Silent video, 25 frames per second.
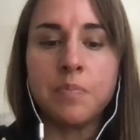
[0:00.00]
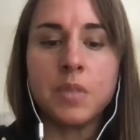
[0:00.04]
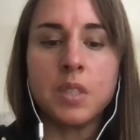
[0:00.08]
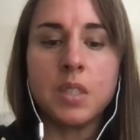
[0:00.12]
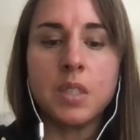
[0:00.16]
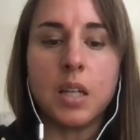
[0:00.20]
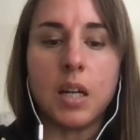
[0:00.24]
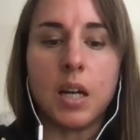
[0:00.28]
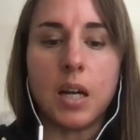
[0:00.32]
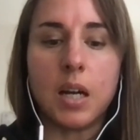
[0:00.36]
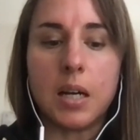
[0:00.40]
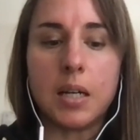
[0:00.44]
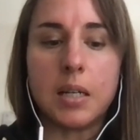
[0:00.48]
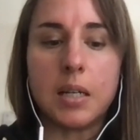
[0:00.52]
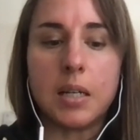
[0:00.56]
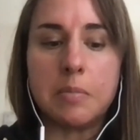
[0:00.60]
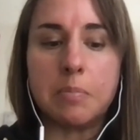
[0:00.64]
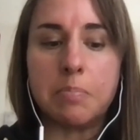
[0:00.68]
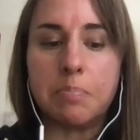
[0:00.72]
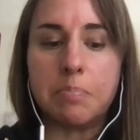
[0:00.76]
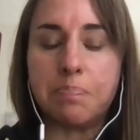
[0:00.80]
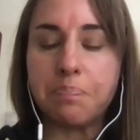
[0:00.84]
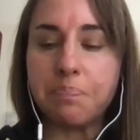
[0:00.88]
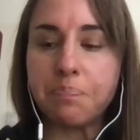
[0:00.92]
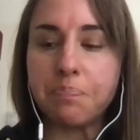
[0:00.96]

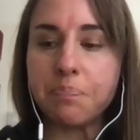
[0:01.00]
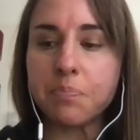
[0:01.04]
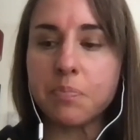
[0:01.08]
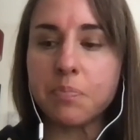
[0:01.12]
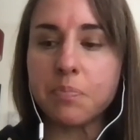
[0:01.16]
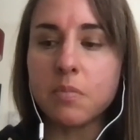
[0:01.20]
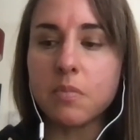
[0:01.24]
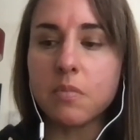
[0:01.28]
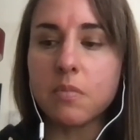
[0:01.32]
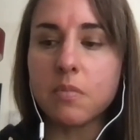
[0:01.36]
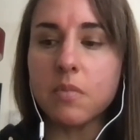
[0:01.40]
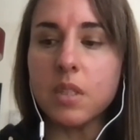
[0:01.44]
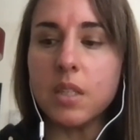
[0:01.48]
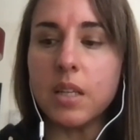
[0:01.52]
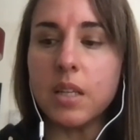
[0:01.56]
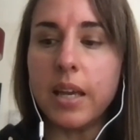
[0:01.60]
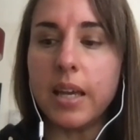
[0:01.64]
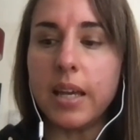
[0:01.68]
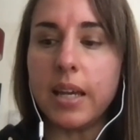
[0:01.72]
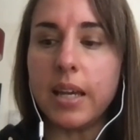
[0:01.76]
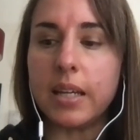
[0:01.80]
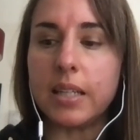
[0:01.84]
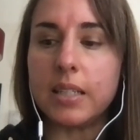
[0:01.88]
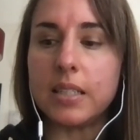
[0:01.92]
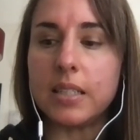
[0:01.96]

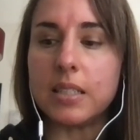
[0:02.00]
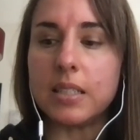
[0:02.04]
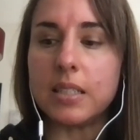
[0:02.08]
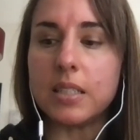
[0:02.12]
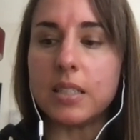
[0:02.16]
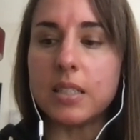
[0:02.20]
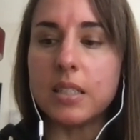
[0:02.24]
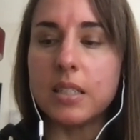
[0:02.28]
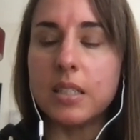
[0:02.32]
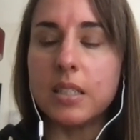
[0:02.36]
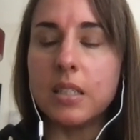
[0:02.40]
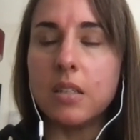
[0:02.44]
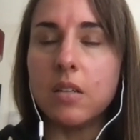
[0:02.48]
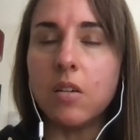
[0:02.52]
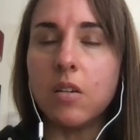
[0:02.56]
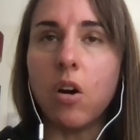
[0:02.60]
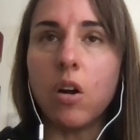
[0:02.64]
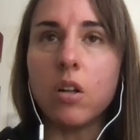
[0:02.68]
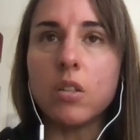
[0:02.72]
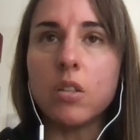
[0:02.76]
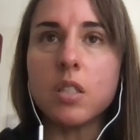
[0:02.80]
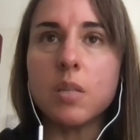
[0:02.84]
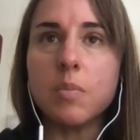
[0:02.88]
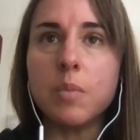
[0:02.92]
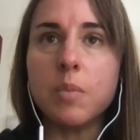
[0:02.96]
and
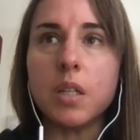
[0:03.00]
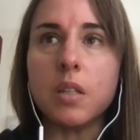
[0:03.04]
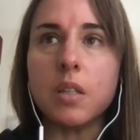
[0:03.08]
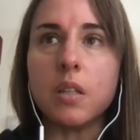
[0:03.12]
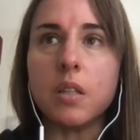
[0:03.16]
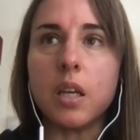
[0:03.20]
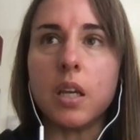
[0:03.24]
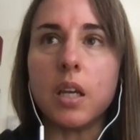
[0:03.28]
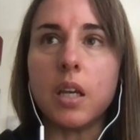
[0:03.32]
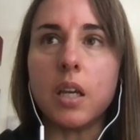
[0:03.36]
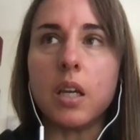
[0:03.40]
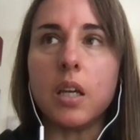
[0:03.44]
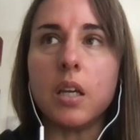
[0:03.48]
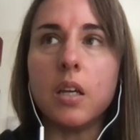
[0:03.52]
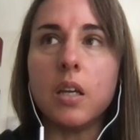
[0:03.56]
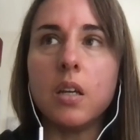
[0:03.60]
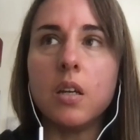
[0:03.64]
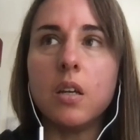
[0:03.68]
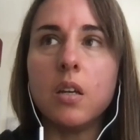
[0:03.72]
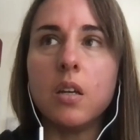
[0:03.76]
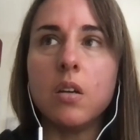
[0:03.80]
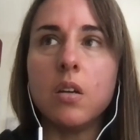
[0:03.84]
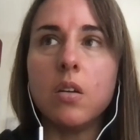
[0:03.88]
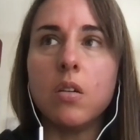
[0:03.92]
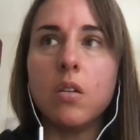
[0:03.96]
ultimately
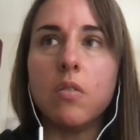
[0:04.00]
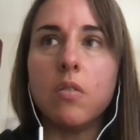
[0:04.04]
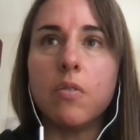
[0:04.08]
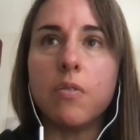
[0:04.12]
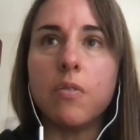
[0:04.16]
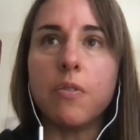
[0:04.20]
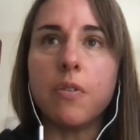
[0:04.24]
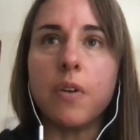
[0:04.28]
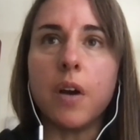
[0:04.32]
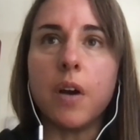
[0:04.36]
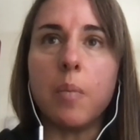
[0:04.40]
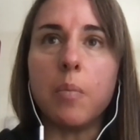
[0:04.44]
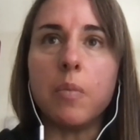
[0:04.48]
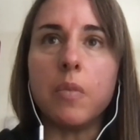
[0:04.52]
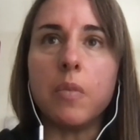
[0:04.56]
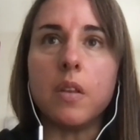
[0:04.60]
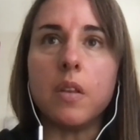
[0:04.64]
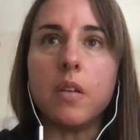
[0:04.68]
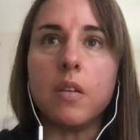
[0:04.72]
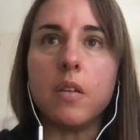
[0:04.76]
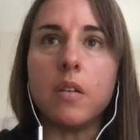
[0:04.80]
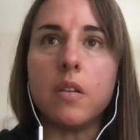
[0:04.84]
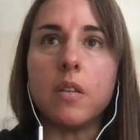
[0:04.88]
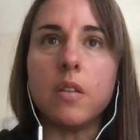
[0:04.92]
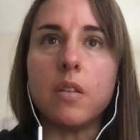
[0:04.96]
from
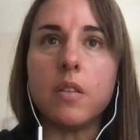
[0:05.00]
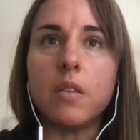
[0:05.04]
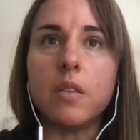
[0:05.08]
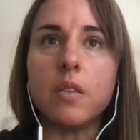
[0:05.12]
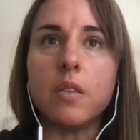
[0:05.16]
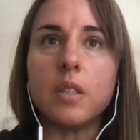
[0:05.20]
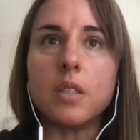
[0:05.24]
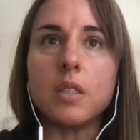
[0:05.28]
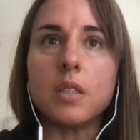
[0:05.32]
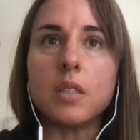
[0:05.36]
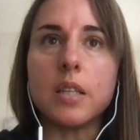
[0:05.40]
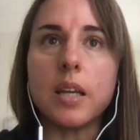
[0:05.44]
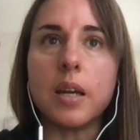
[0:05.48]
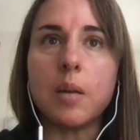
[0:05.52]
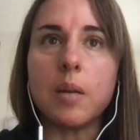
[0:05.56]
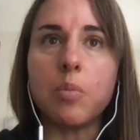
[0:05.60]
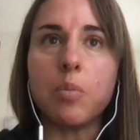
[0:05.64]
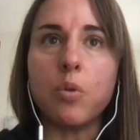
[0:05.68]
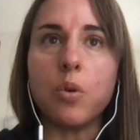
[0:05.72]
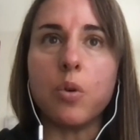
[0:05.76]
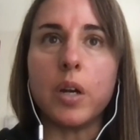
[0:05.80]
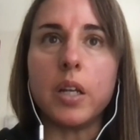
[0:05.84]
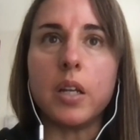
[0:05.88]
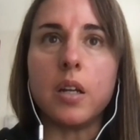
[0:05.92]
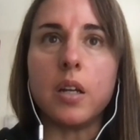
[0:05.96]
the
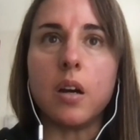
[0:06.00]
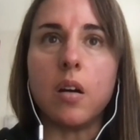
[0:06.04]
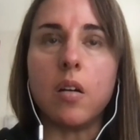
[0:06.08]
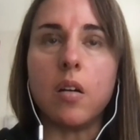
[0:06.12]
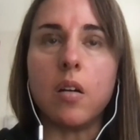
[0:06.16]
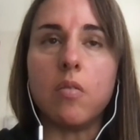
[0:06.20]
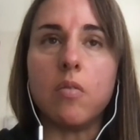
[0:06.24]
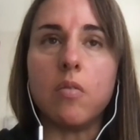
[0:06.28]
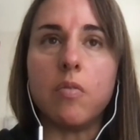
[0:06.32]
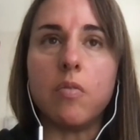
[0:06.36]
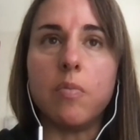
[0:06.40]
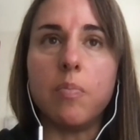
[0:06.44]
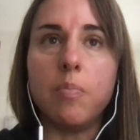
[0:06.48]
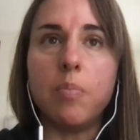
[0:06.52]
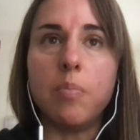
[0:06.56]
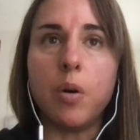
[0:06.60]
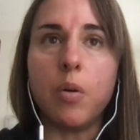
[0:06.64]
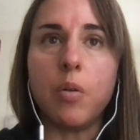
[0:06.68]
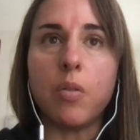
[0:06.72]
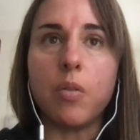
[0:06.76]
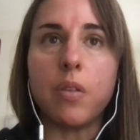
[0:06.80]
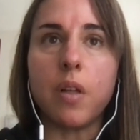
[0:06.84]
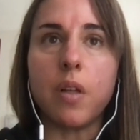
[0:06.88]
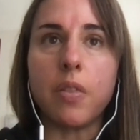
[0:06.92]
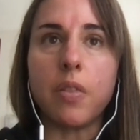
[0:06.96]
standpoint of
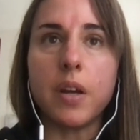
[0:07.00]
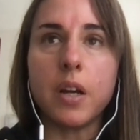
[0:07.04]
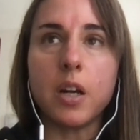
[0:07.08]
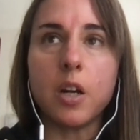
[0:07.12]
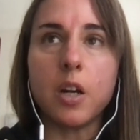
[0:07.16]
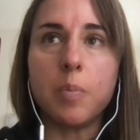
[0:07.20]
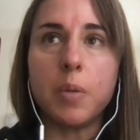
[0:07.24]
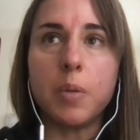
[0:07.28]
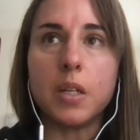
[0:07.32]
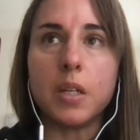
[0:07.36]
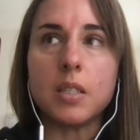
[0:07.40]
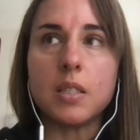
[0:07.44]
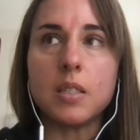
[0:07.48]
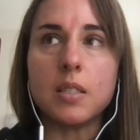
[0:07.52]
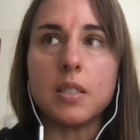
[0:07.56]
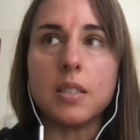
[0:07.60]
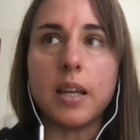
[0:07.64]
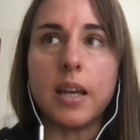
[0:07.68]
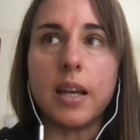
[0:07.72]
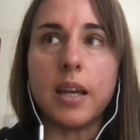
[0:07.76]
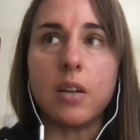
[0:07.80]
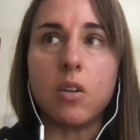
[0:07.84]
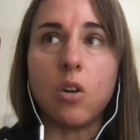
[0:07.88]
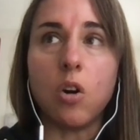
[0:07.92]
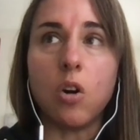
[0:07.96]
both a therapist
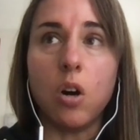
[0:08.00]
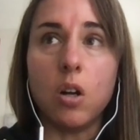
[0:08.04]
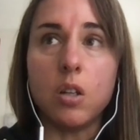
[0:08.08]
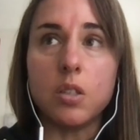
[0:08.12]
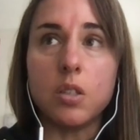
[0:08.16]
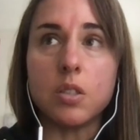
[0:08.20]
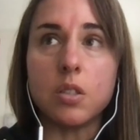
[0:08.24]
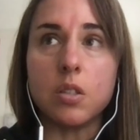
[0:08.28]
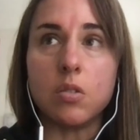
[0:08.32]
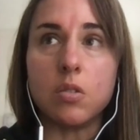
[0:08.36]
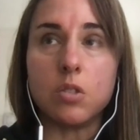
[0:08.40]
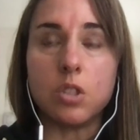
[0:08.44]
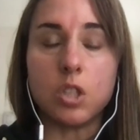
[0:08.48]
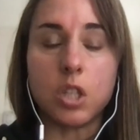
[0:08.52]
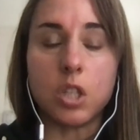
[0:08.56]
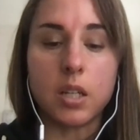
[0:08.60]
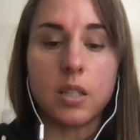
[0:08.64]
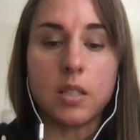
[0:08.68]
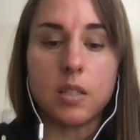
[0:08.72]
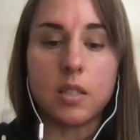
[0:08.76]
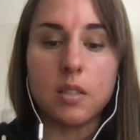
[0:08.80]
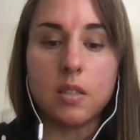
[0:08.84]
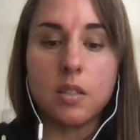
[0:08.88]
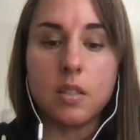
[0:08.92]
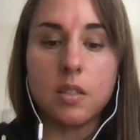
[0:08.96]
and also
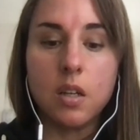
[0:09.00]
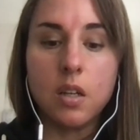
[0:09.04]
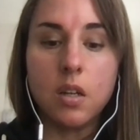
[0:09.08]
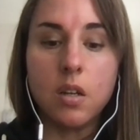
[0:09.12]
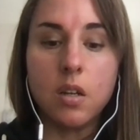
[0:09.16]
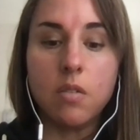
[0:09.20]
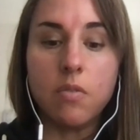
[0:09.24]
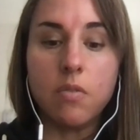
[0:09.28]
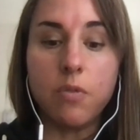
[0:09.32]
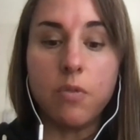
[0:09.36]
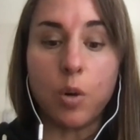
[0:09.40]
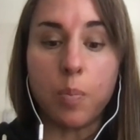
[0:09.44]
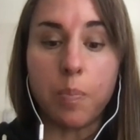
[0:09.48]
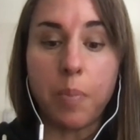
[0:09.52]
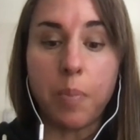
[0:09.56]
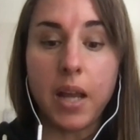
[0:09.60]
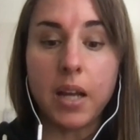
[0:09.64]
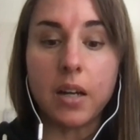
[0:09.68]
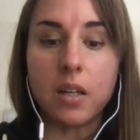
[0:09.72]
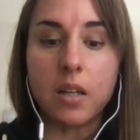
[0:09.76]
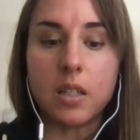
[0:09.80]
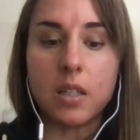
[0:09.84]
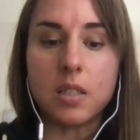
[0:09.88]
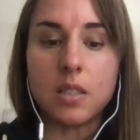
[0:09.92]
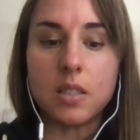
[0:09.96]
just for
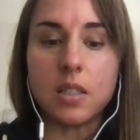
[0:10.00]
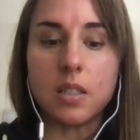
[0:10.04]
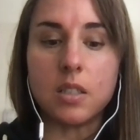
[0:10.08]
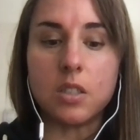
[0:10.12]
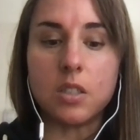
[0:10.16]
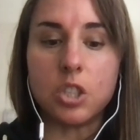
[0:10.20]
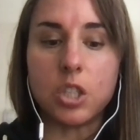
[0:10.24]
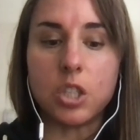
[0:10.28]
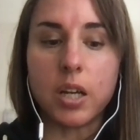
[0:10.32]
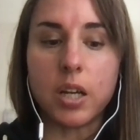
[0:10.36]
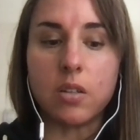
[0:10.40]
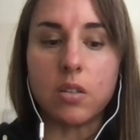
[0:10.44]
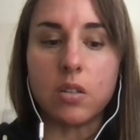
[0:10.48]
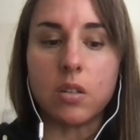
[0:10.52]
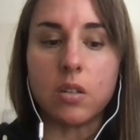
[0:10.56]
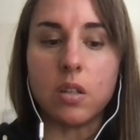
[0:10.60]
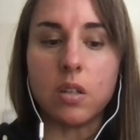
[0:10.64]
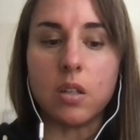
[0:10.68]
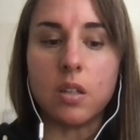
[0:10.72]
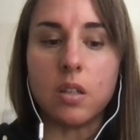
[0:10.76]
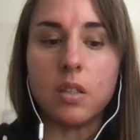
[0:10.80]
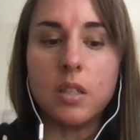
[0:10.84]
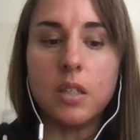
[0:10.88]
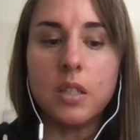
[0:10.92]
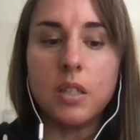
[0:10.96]
parents in
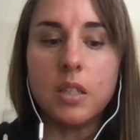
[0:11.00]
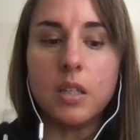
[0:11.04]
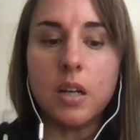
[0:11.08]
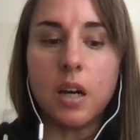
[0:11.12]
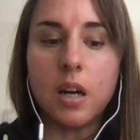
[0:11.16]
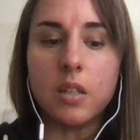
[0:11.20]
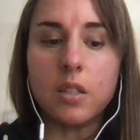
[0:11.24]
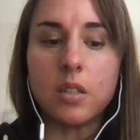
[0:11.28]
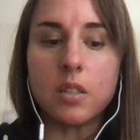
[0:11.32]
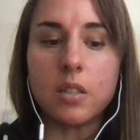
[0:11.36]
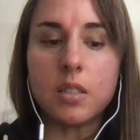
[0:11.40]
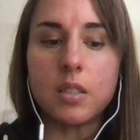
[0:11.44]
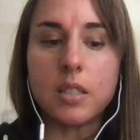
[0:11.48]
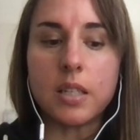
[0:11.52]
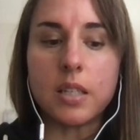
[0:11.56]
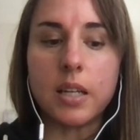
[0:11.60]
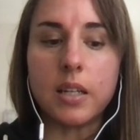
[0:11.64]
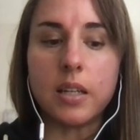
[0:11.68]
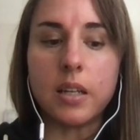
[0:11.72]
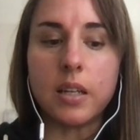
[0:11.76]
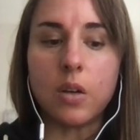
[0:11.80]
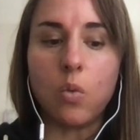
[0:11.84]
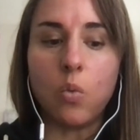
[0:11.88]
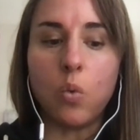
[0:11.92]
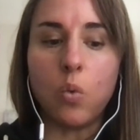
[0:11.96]
general,
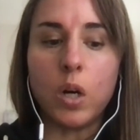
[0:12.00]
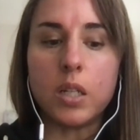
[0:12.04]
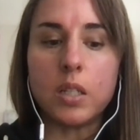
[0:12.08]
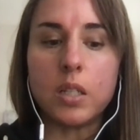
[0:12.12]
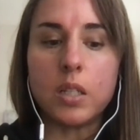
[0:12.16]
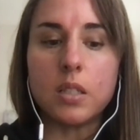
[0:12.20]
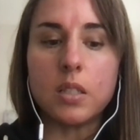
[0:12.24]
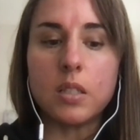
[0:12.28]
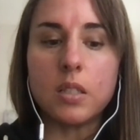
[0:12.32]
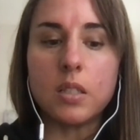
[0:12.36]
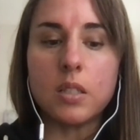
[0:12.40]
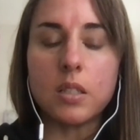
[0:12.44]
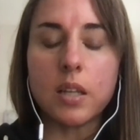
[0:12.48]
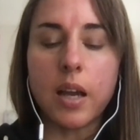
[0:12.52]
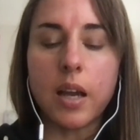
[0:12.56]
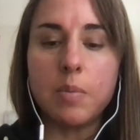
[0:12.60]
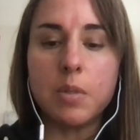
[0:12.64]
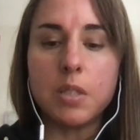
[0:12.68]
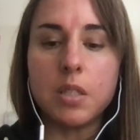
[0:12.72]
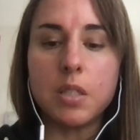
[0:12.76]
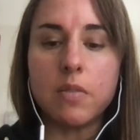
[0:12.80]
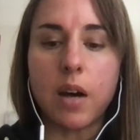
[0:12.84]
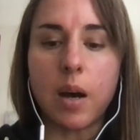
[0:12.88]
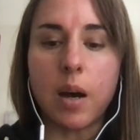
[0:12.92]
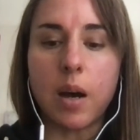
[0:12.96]
understanding what
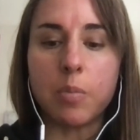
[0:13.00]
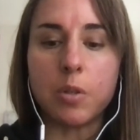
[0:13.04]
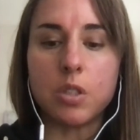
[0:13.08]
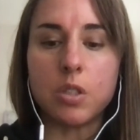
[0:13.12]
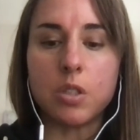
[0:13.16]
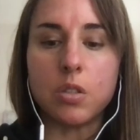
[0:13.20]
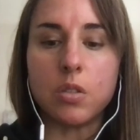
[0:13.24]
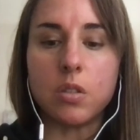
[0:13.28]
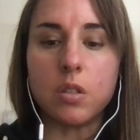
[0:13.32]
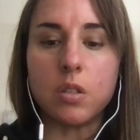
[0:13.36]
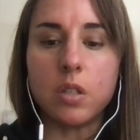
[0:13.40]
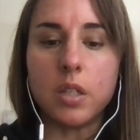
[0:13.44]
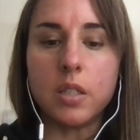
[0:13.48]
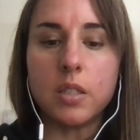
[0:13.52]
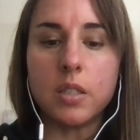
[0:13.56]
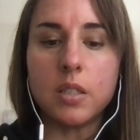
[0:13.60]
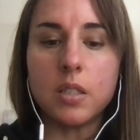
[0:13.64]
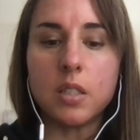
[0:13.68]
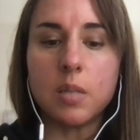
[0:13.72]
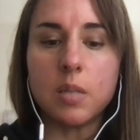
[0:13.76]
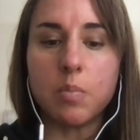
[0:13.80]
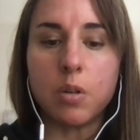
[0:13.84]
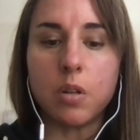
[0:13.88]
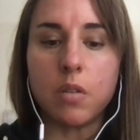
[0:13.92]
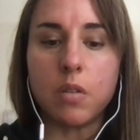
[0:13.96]
types of opportunities
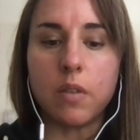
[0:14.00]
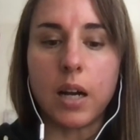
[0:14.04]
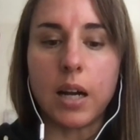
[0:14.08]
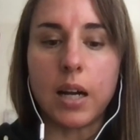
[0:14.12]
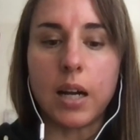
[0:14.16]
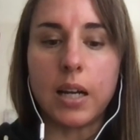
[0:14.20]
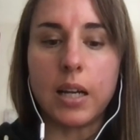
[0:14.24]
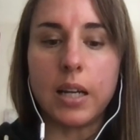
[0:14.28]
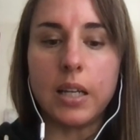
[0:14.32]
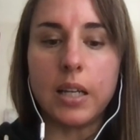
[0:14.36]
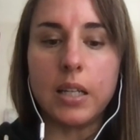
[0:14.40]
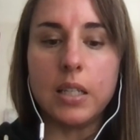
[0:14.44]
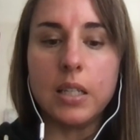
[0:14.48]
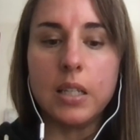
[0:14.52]
to provide